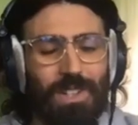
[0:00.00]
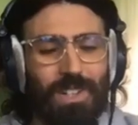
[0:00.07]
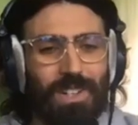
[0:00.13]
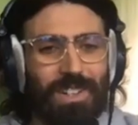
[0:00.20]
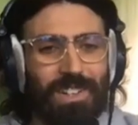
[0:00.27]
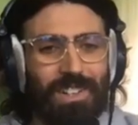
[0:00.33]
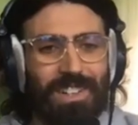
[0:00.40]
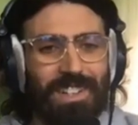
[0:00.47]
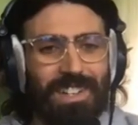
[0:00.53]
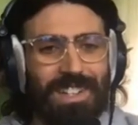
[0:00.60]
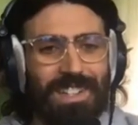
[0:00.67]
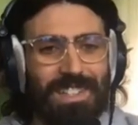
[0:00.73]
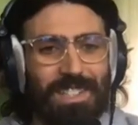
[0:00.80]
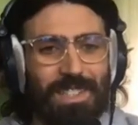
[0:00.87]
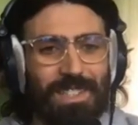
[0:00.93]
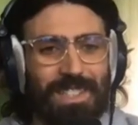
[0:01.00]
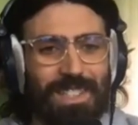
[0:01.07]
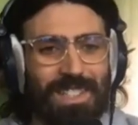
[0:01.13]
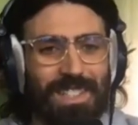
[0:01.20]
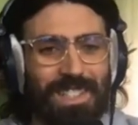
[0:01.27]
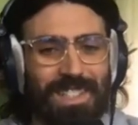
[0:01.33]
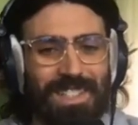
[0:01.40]
on just
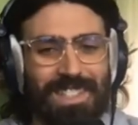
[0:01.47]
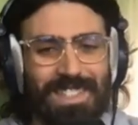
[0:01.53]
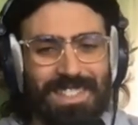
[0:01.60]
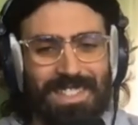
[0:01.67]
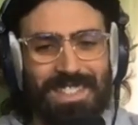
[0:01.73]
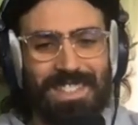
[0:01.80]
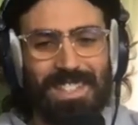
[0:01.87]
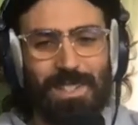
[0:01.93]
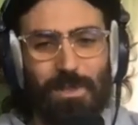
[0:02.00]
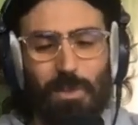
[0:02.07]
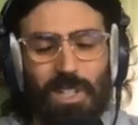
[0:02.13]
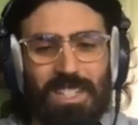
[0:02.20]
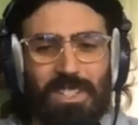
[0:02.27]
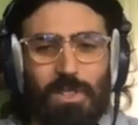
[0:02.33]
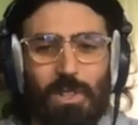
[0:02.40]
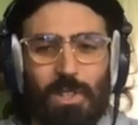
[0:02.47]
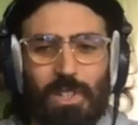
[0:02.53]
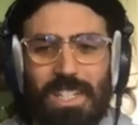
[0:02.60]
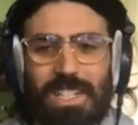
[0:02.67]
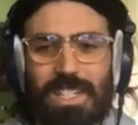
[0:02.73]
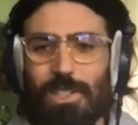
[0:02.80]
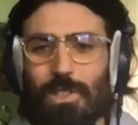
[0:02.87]
to see what your
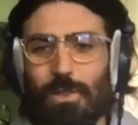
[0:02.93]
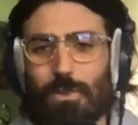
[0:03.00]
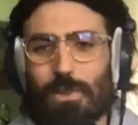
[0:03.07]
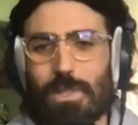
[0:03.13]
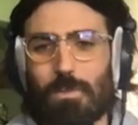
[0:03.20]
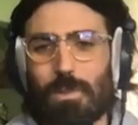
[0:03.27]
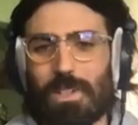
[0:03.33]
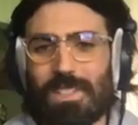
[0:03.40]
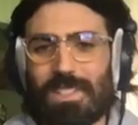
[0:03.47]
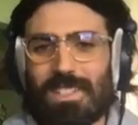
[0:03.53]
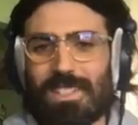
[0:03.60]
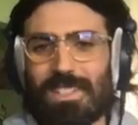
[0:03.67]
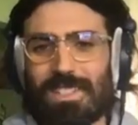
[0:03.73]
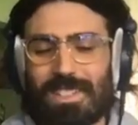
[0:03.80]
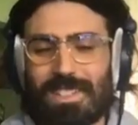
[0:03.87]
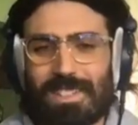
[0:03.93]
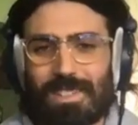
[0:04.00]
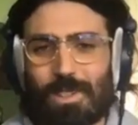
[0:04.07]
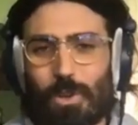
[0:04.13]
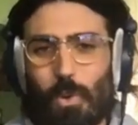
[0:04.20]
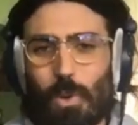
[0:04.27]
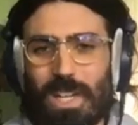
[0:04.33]
initial responses and
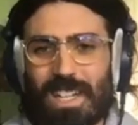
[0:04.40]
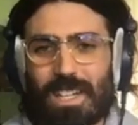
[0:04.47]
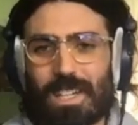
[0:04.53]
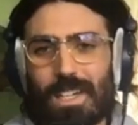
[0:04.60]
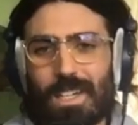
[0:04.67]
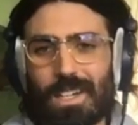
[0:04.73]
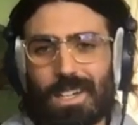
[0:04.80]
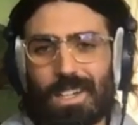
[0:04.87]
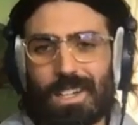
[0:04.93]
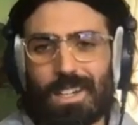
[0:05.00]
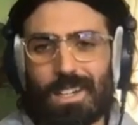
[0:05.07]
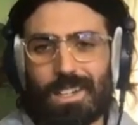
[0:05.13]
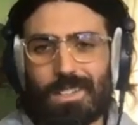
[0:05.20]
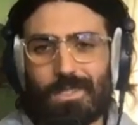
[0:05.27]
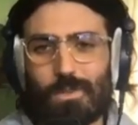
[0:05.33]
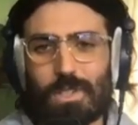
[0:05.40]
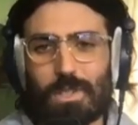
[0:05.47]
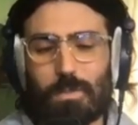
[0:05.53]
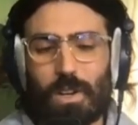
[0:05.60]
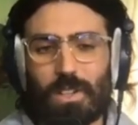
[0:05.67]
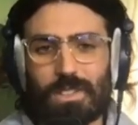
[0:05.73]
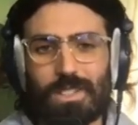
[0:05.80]
quick
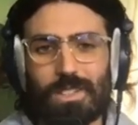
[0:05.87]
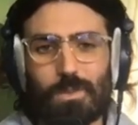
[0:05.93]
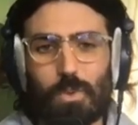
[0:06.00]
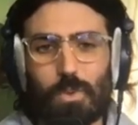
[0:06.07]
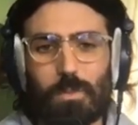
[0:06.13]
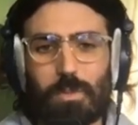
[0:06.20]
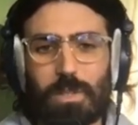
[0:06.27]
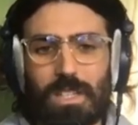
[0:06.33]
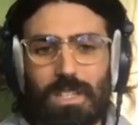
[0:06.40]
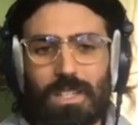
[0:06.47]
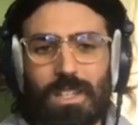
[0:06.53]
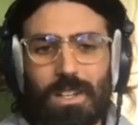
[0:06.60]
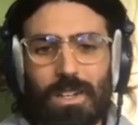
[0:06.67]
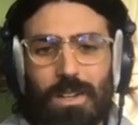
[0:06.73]
responses would be.